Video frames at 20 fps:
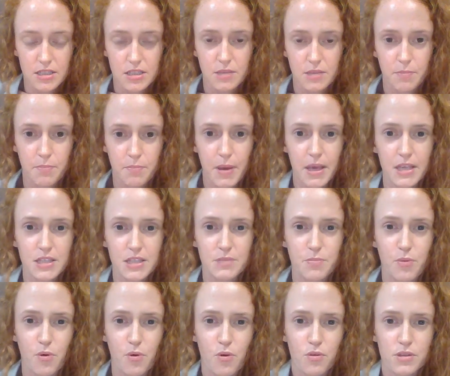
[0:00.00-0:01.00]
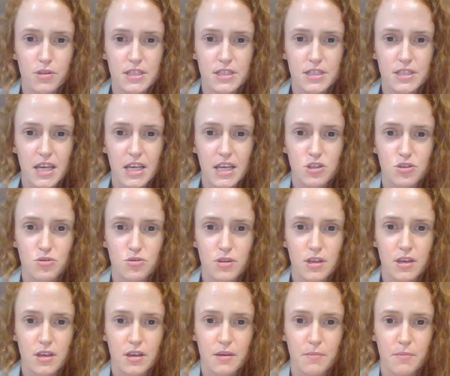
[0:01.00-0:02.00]
the baseball say to
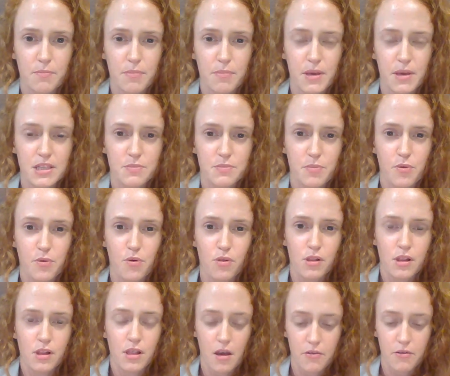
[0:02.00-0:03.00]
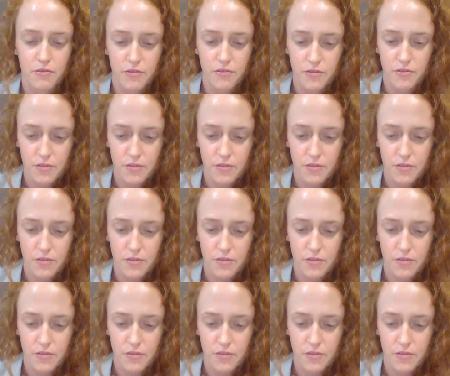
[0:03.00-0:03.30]
the baseball glove?